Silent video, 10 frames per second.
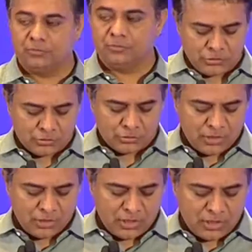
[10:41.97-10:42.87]
So
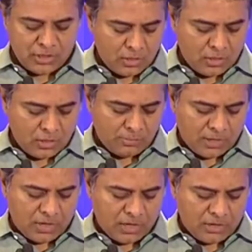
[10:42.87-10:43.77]
then, on
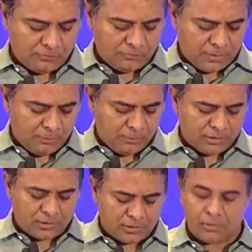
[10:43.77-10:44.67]
behalf of my
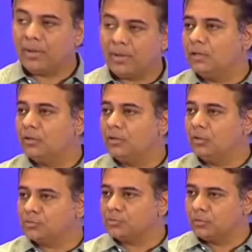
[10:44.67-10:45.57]
political party and
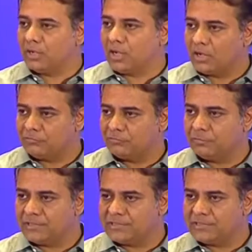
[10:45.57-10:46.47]
also on behalf of
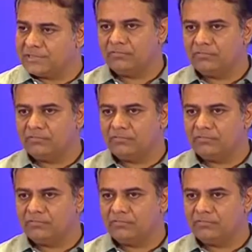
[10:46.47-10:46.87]
myself,